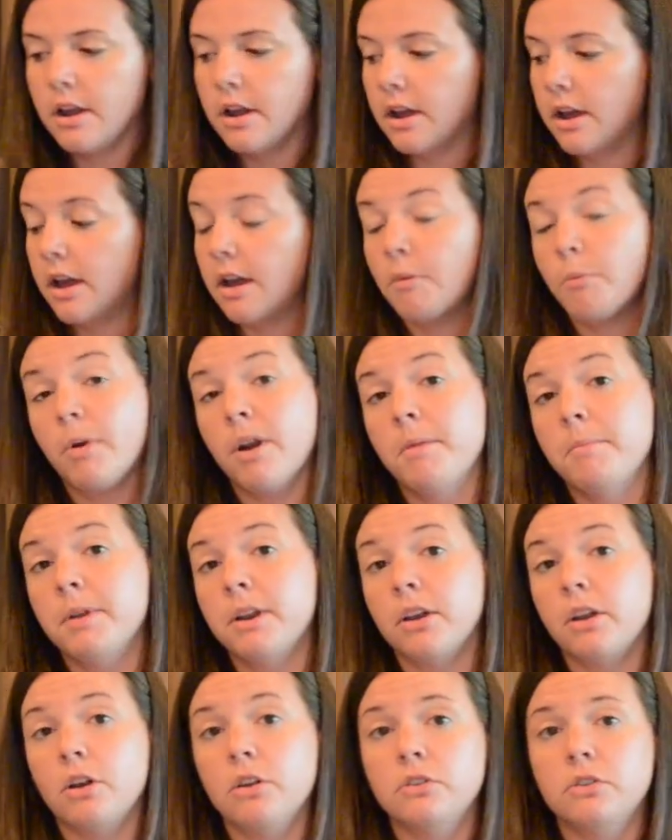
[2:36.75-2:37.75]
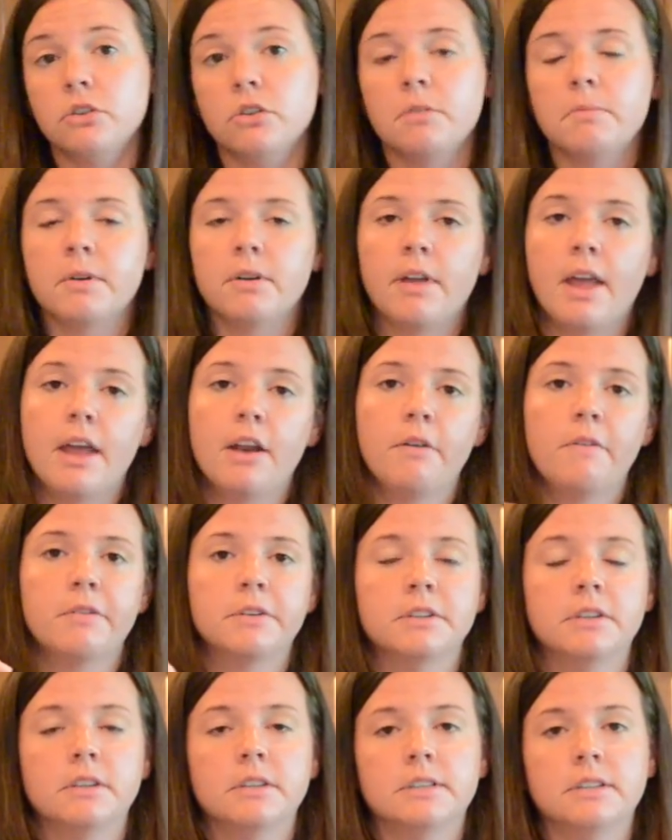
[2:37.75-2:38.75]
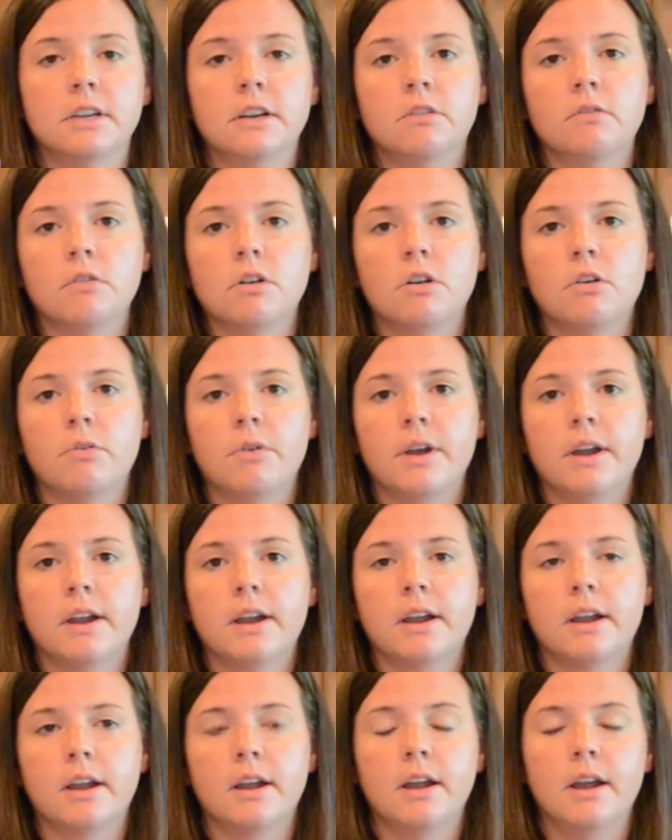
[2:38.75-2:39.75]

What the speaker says: What I'm going to go do, I'm going to head over to the sink real quick.